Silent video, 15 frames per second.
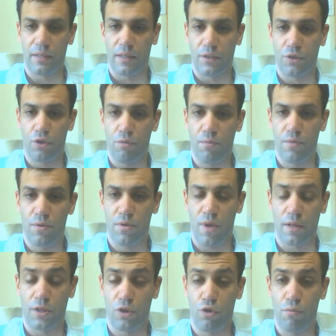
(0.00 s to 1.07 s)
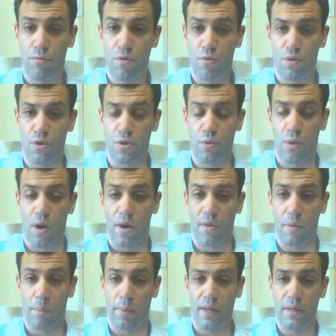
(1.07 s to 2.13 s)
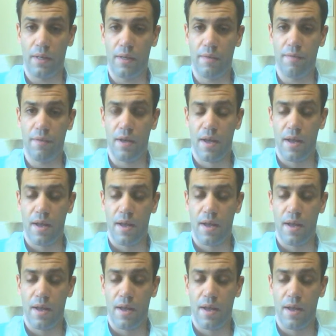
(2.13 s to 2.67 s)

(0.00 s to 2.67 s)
Assume you are the plaintiff,